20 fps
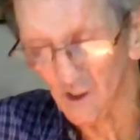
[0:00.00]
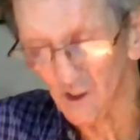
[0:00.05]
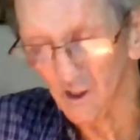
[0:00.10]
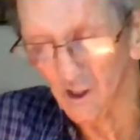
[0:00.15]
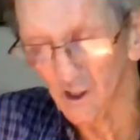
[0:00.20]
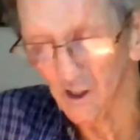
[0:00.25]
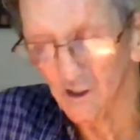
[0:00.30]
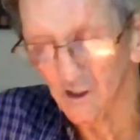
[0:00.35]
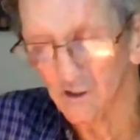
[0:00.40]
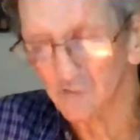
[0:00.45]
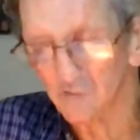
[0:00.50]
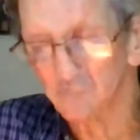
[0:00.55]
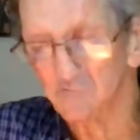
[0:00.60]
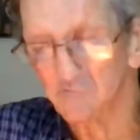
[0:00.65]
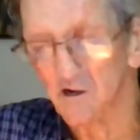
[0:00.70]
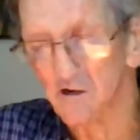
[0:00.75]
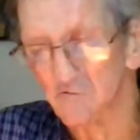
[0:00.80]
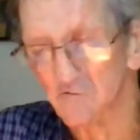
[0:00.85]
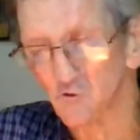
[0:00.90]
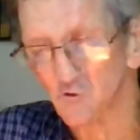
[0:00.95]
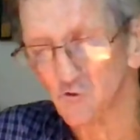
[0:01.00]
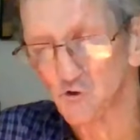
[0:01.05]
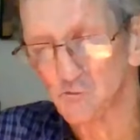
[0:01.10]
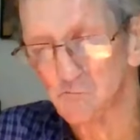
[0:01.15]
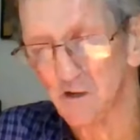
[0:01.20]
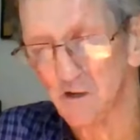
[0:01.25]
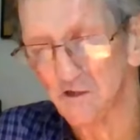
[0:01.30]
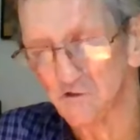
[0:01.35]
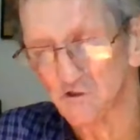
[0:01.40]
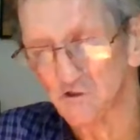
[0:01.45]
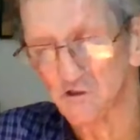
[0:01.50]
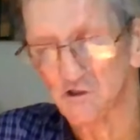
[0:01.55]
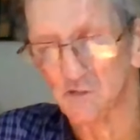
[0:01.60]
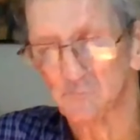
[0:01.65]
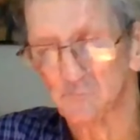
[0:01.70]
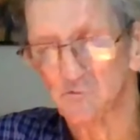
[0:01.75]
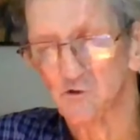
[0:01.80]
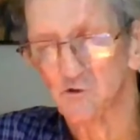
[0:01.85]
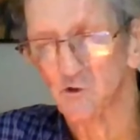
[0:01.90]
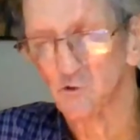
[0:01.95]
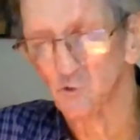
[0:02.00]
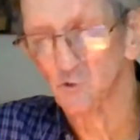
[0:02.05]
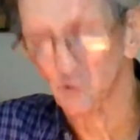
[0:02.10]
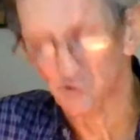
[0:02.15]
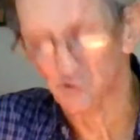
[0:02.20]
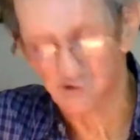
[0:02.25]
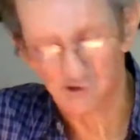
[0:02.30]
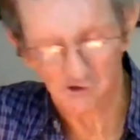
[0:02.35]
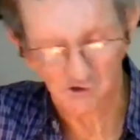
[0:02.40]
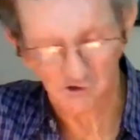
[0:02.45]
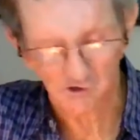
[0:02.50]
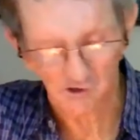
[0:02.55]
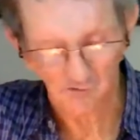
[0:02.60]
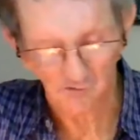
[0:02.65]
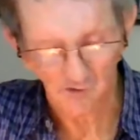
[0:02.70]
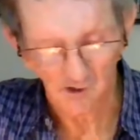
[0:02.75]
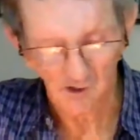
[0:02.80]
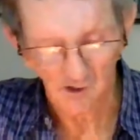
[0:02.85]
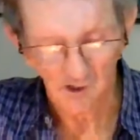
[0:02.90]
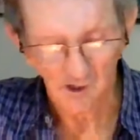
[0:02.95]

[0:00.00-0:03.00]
Fire Force bases up in the northeast.